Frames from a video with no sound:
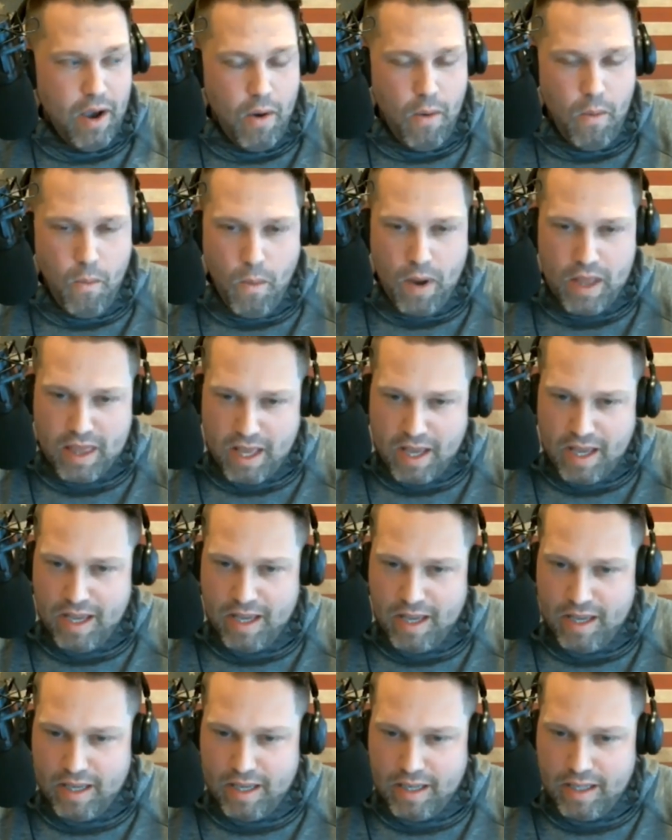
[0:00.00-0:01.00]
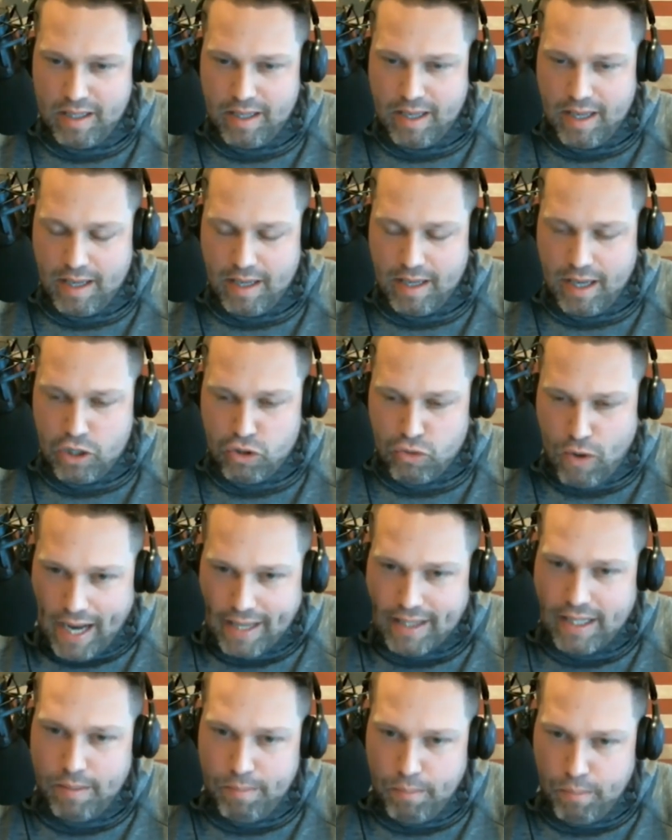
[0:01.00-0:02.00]
with the
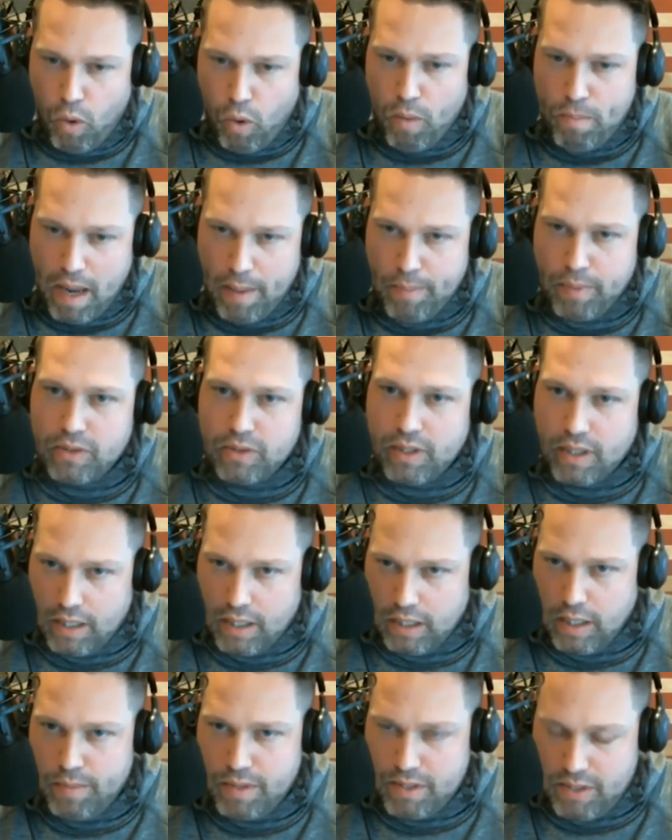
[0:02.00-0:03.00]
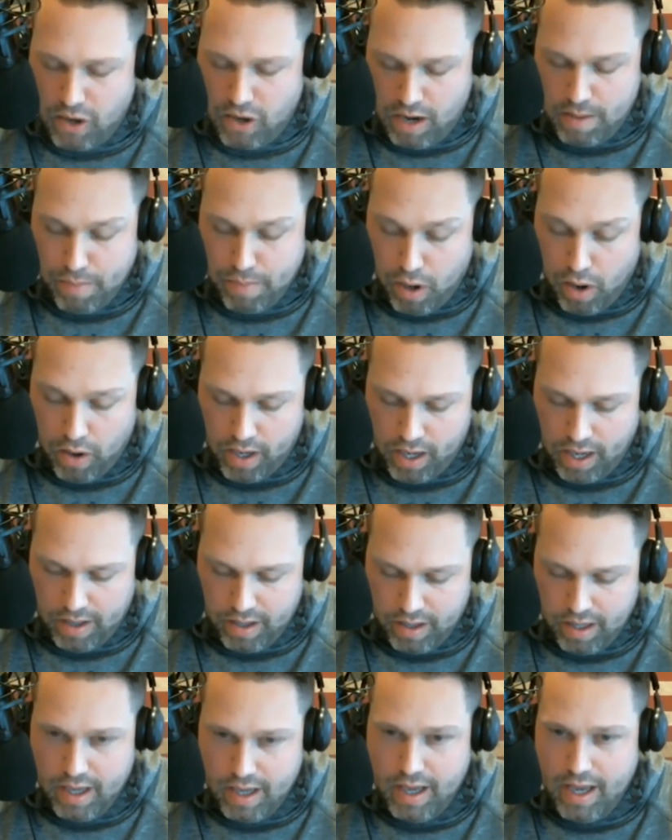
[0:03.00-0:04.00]
attracting more people to the Libertarian Party,
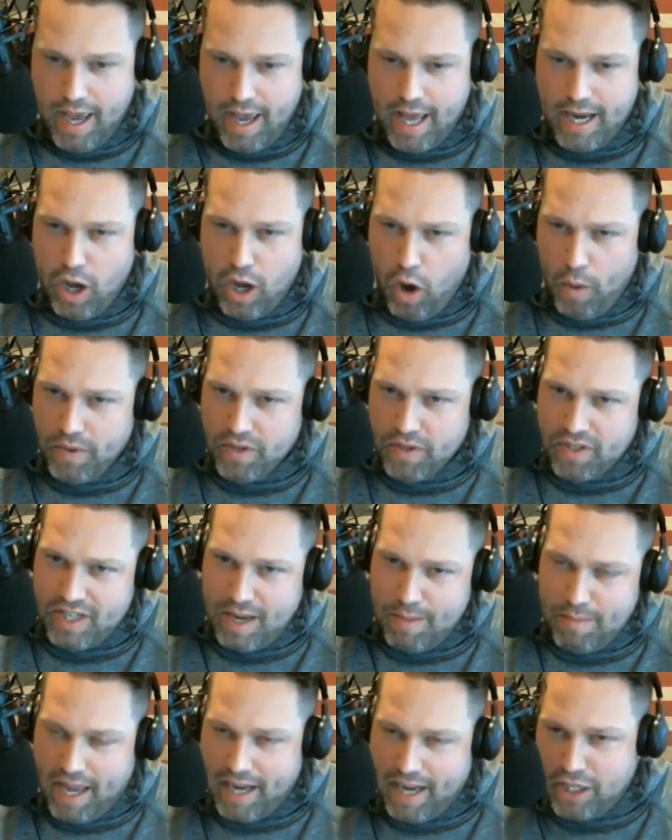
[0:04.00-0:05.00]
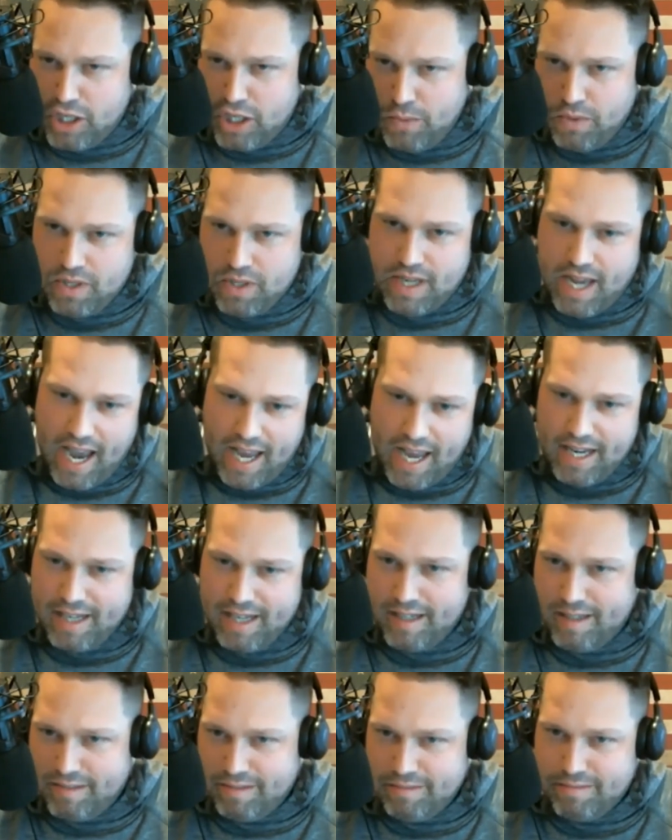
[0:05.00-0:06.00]
and it almost seemed like she was kind
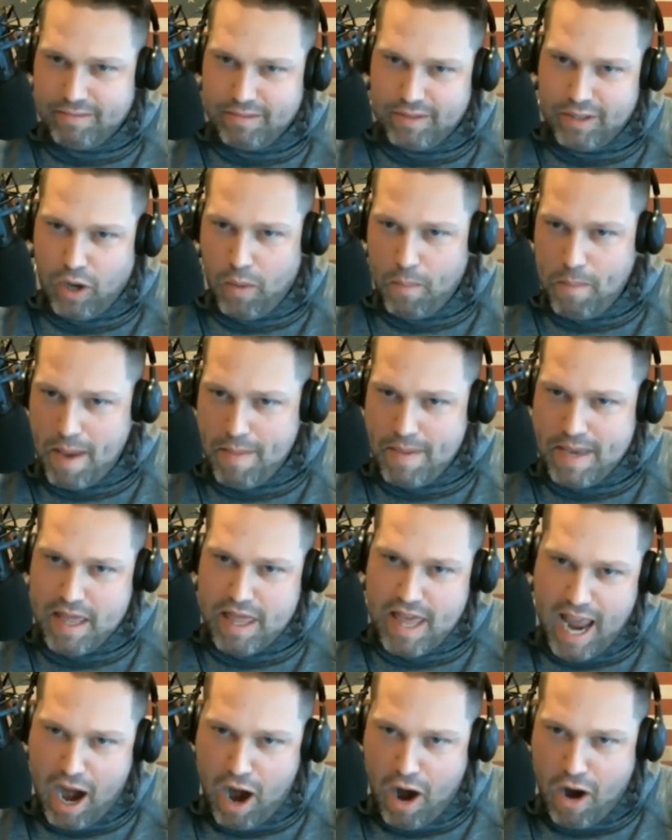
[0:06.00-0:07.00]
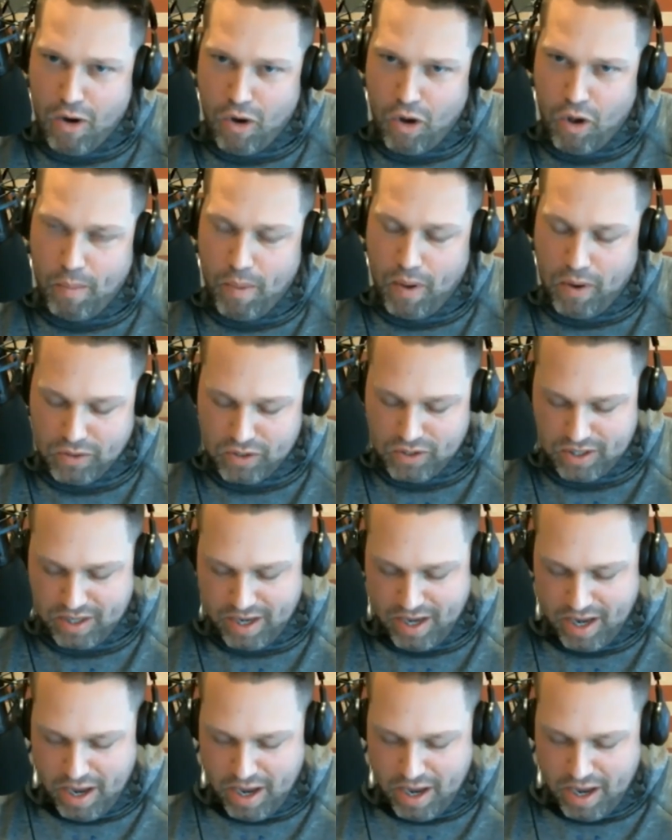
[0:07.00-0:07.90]
of maybe there almost.